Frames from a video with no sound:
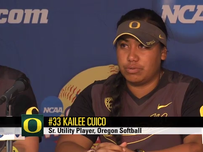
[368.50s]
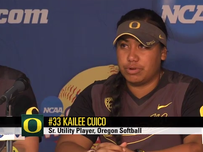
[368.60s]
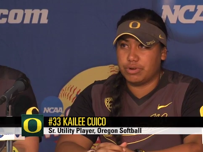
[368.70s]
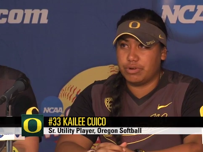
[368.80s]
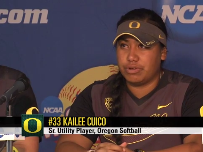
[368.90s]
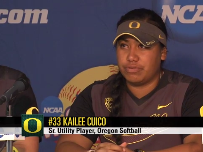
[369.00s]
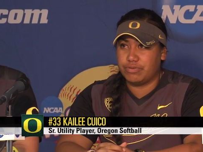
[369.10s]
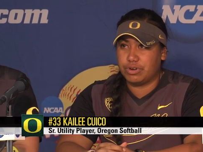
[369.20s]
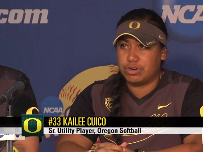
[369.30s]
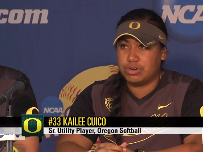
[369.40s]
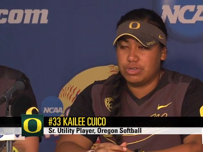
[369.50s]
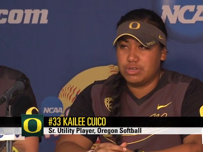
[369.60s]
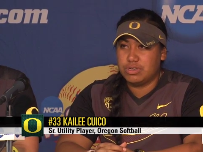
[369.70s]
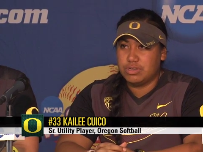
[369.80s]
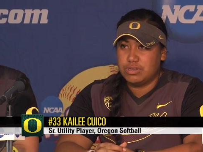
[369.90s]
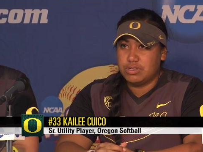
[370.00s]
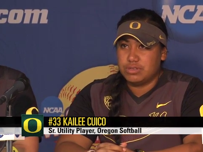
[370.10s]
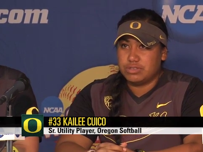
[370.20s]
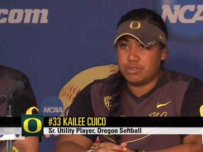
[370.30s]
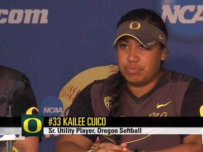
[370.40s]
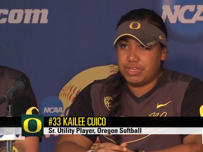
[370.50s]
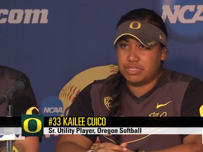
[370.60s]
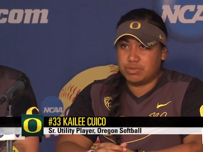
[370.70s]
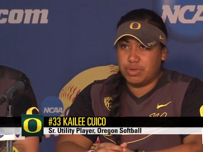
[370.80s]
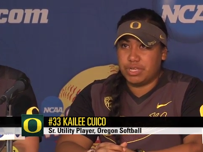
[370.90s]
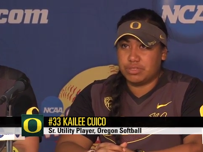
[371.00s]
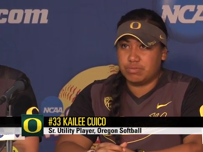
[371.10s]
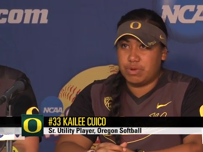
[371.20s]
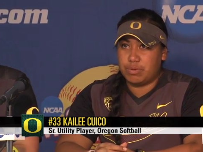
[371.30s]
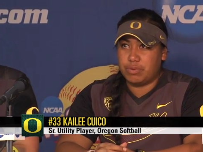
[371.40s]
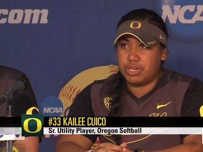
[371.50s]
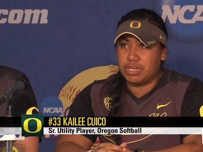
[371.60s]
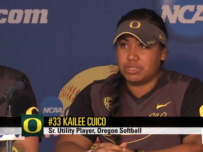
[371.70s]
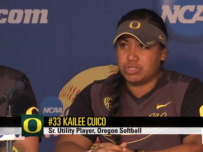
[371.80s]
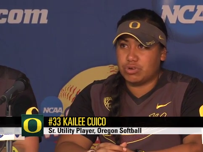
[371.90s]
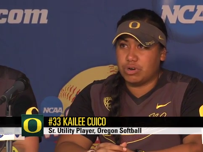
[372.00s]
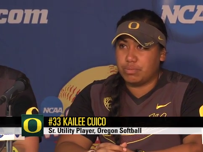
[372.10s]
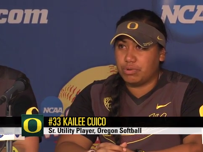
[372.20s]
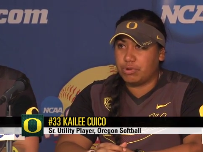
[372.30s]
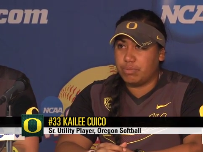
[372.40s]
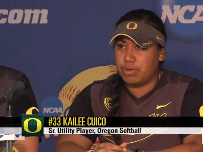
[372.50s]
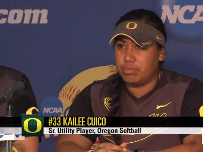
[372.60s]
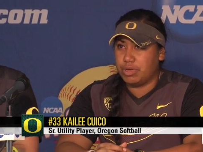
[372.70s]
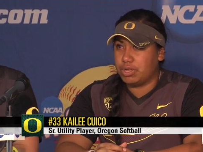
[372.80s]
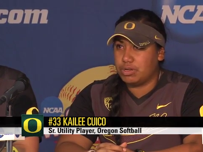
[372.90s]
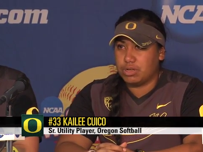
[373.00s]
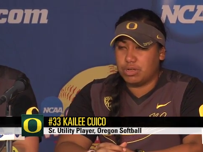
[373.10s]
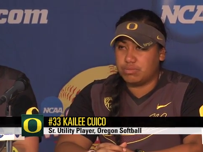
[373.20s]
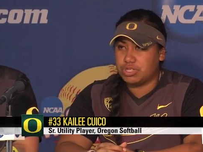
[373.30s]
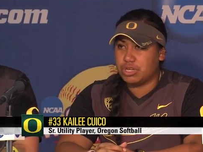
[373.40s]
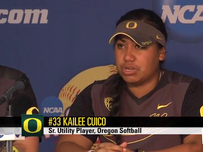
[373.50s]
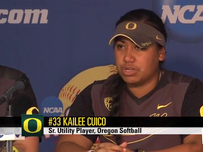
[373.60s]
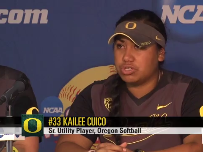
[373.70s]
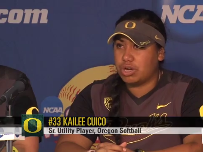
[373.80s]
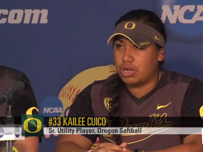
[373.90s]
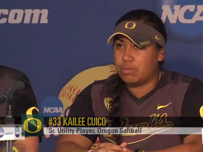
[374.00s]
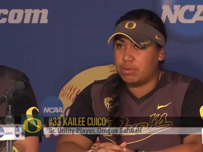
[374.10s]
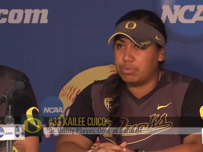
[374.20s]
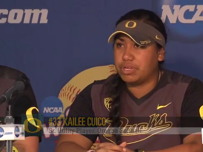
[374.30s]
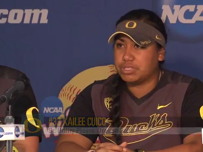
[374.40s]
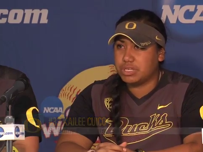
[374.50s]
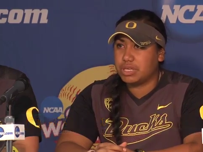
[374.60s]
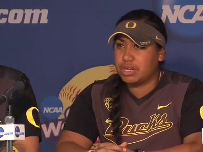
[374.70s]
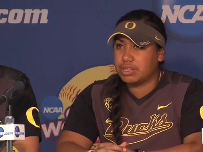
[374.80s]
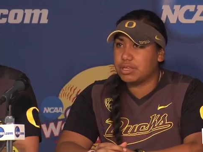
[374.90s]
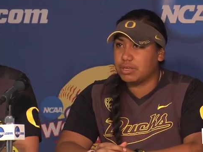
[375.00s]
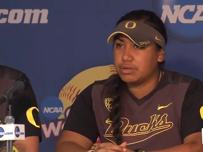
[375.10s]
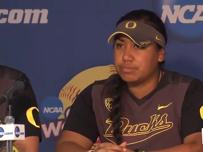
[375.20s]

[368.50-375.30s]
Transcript: we were going for some big swings, and maybe we needed to short up a little bit, but um, she did a good job at placing it, I think.